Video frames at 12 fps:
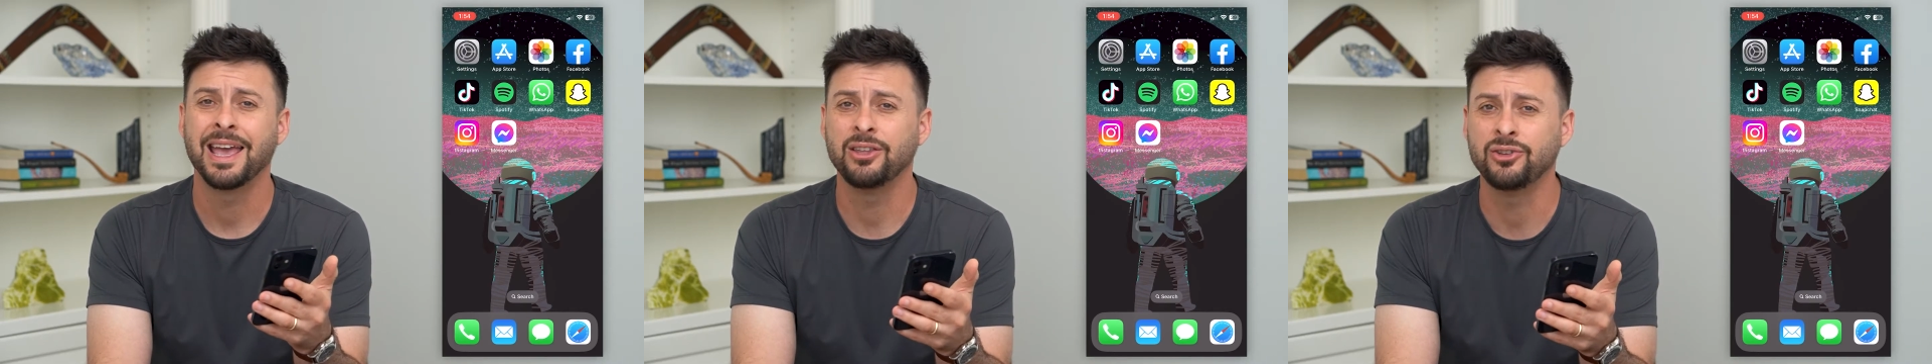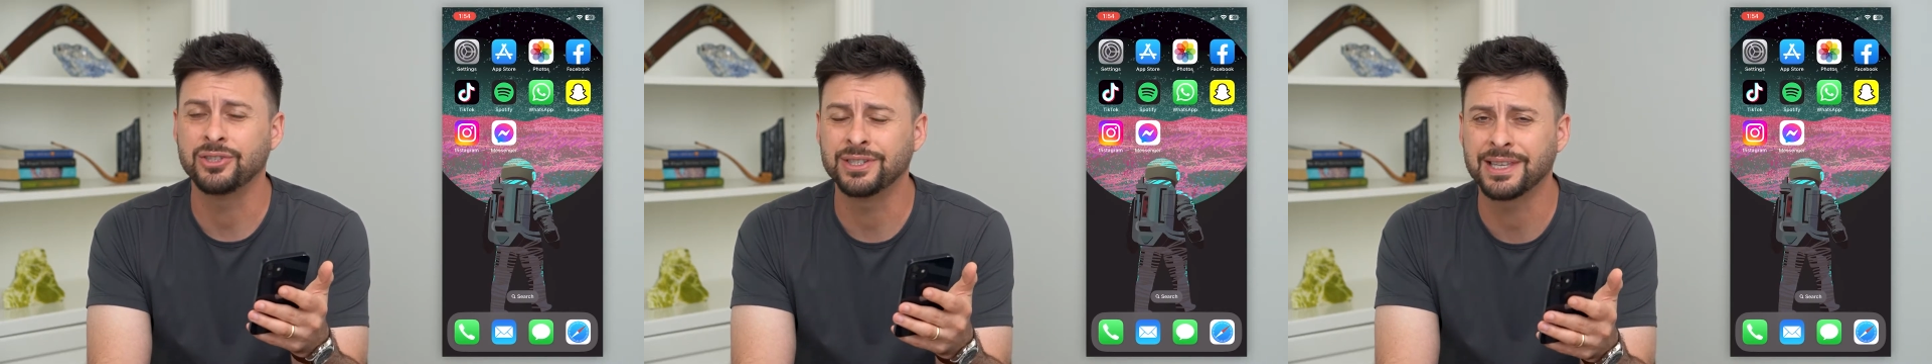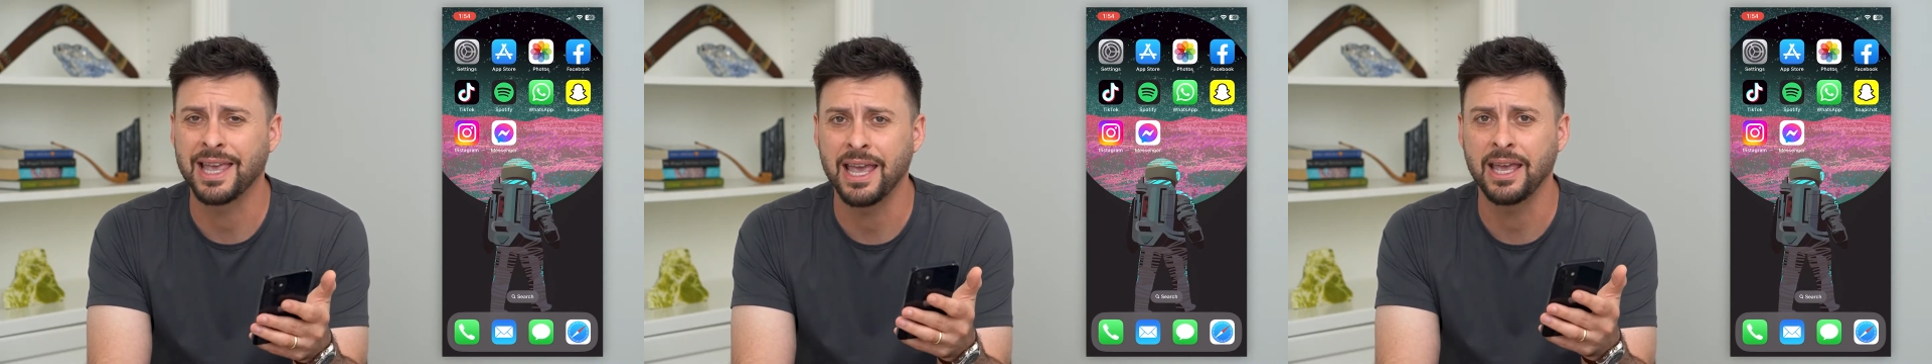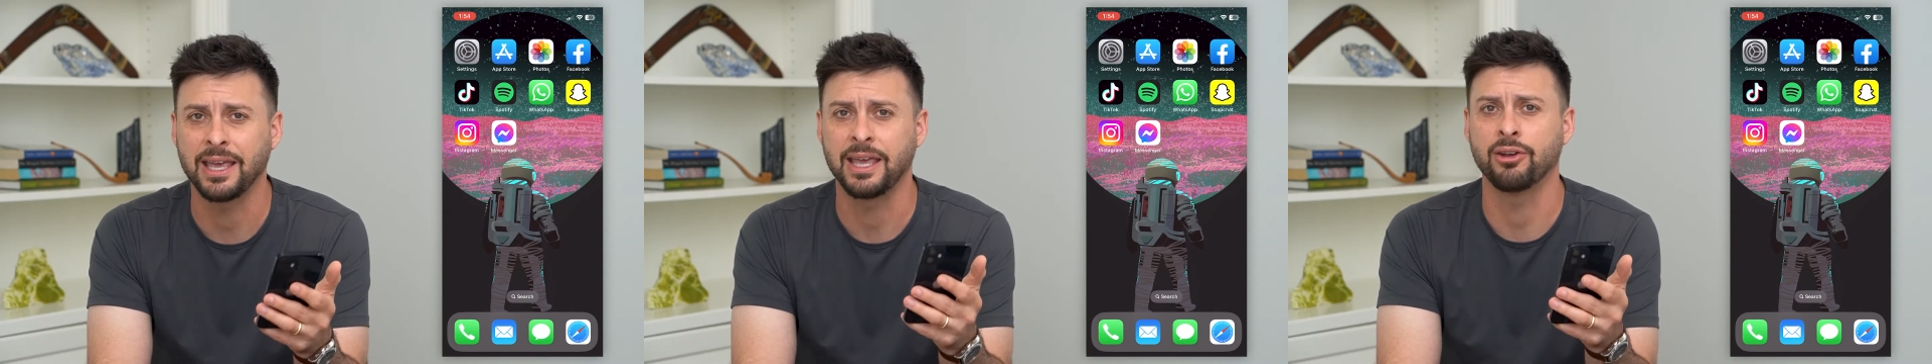and you just
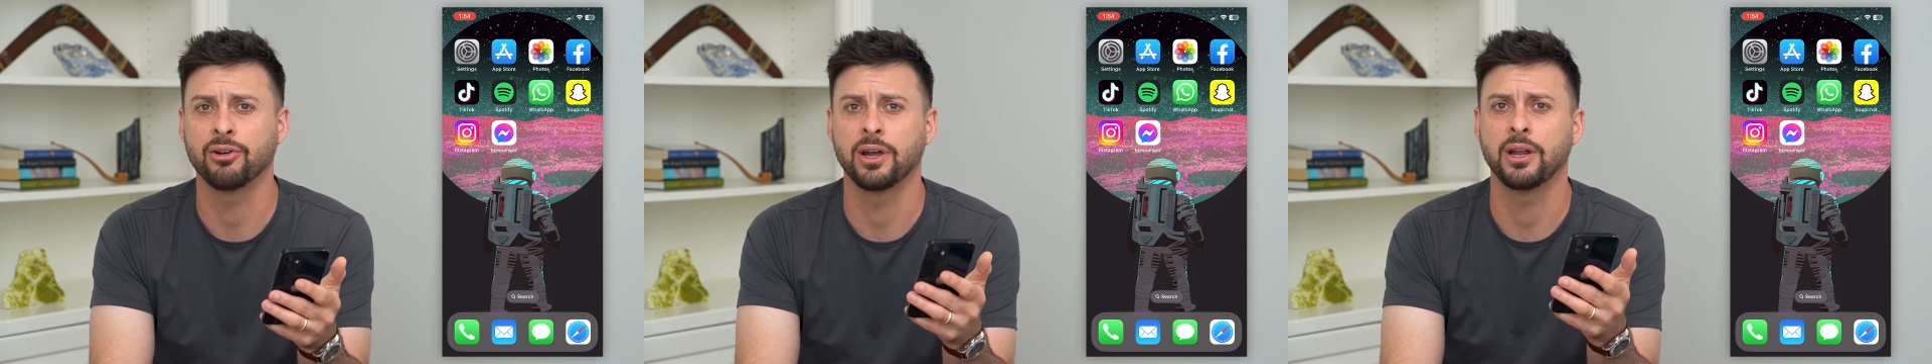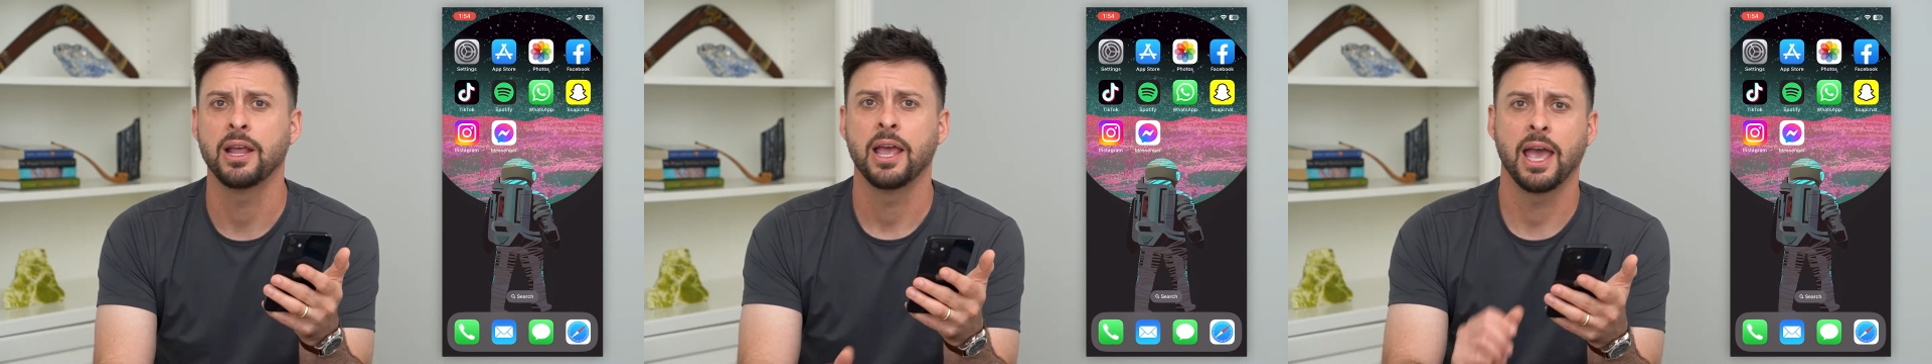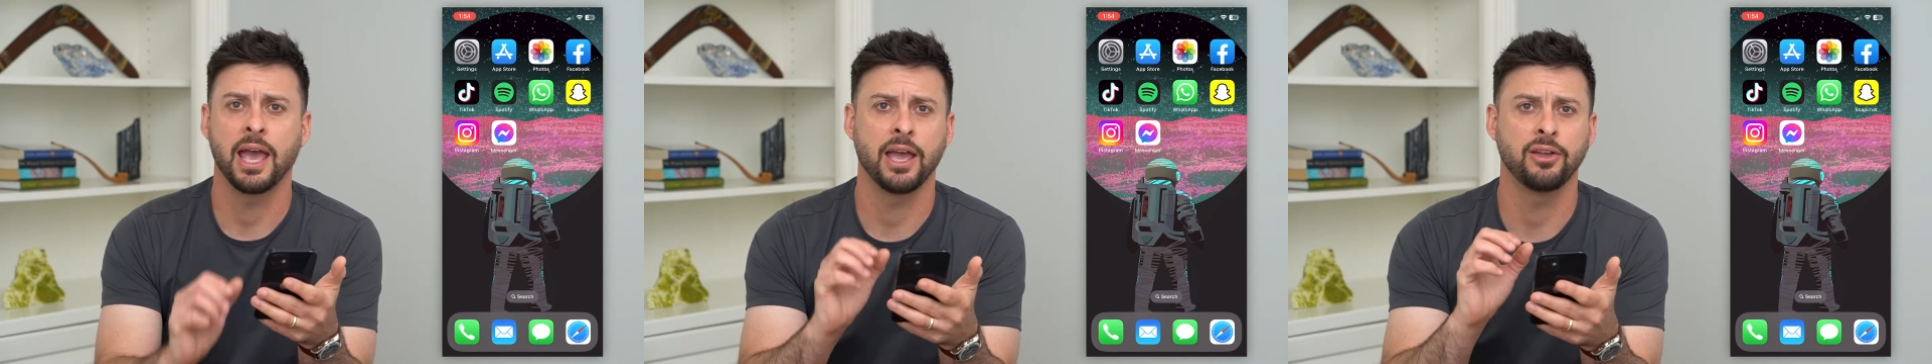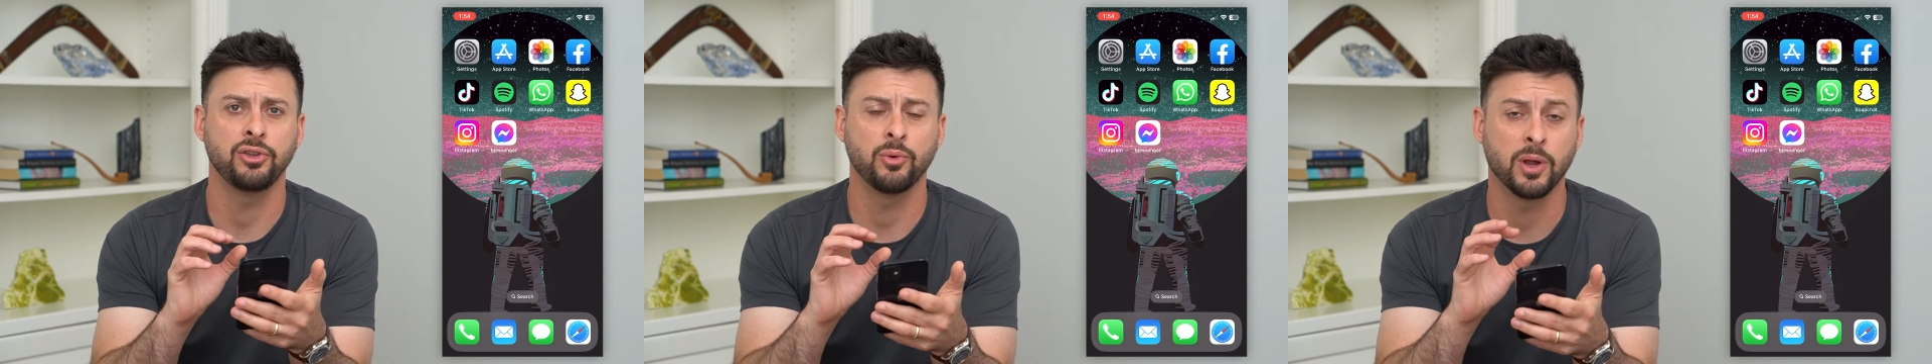can't hear it
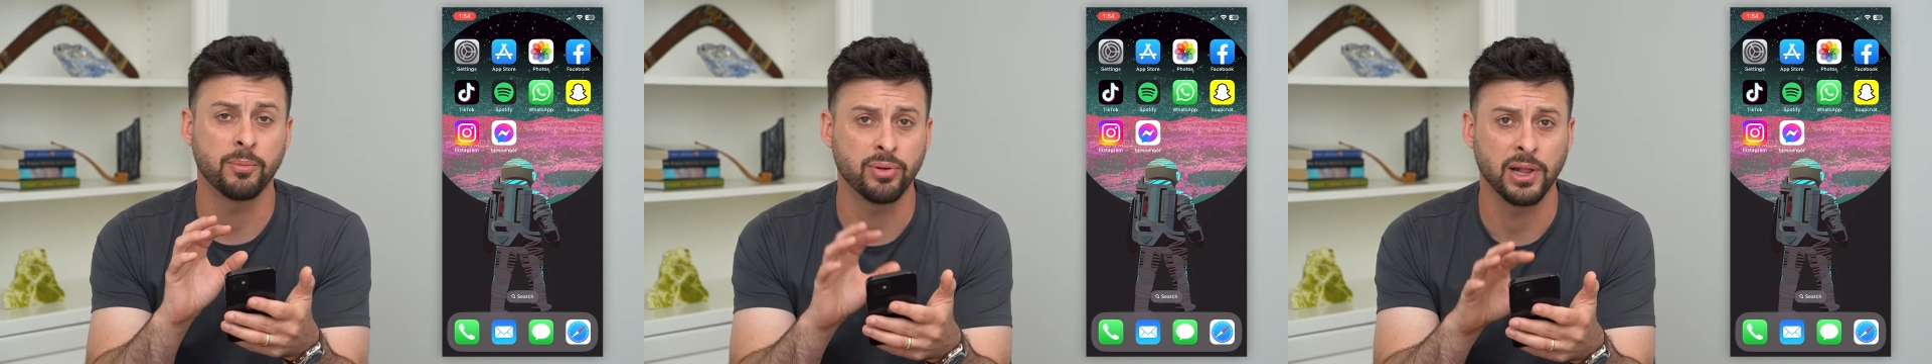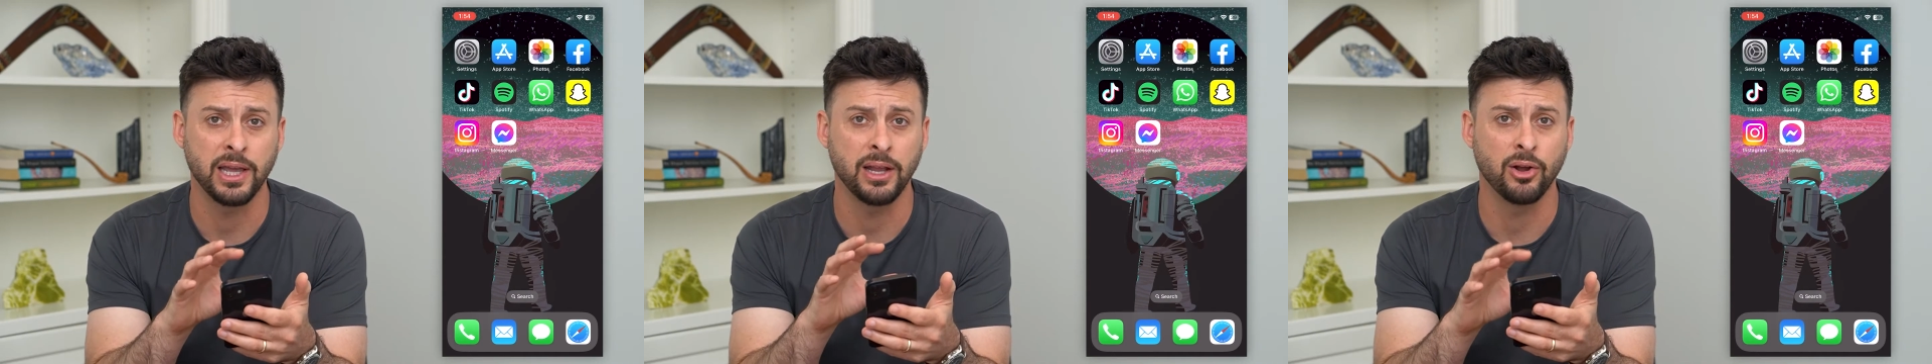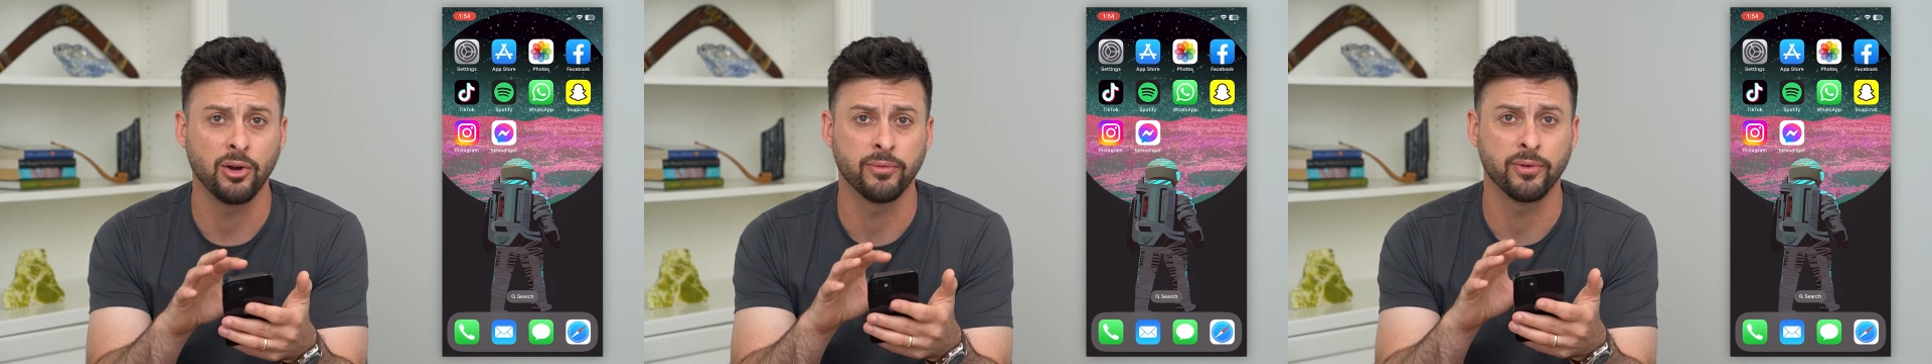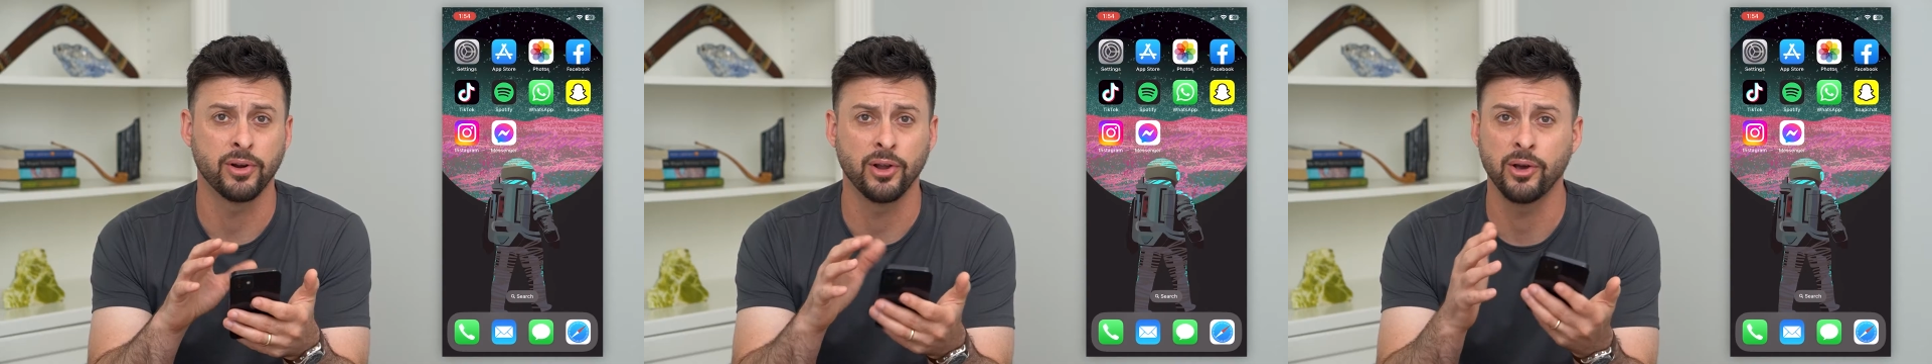and you want to play it
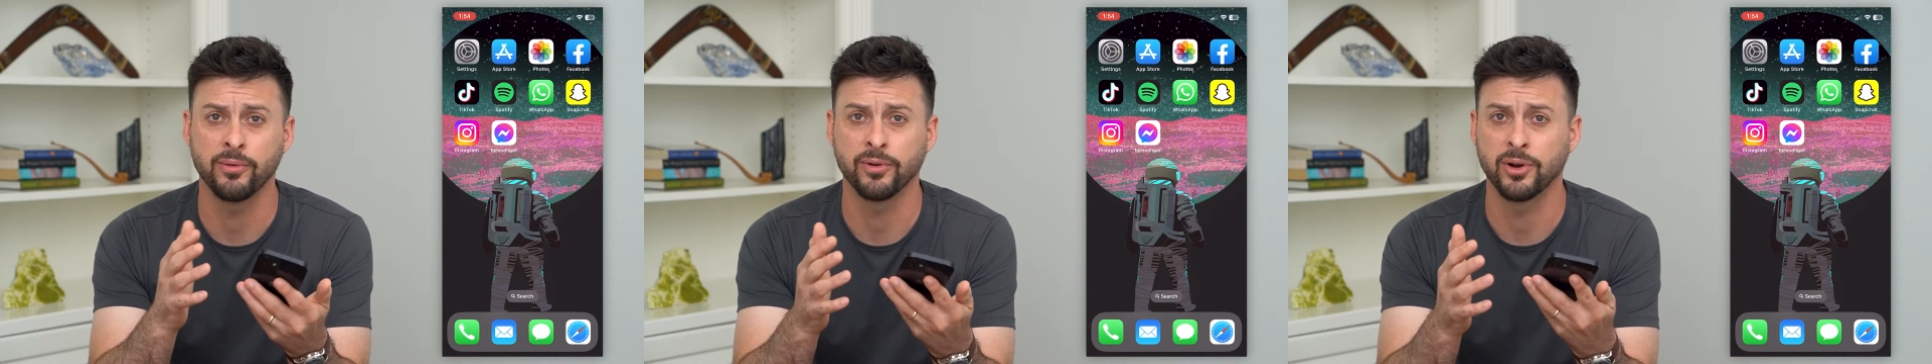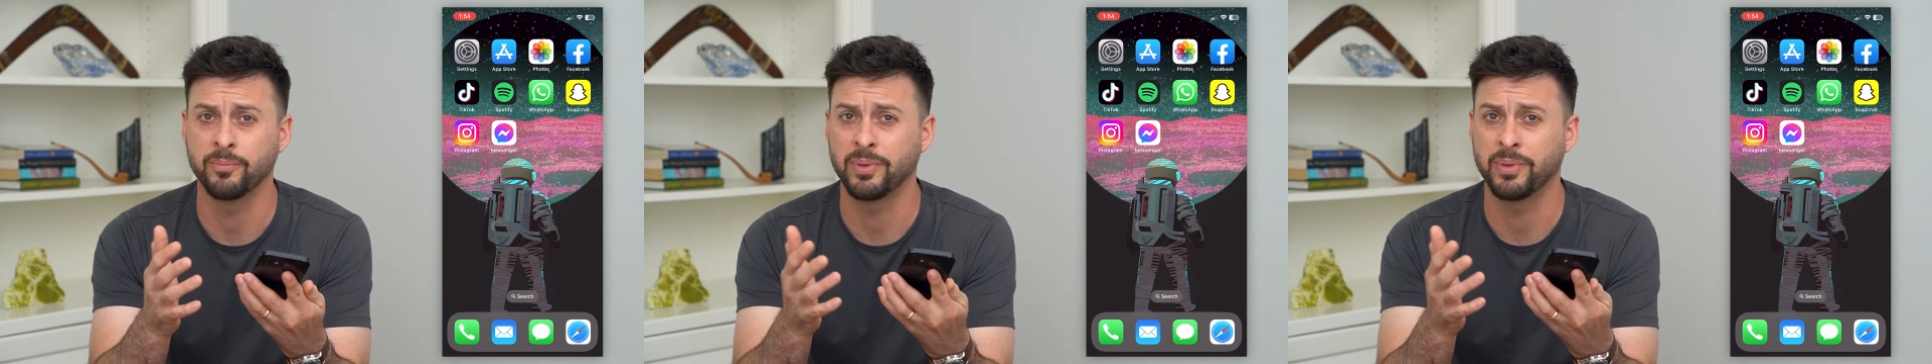over and over,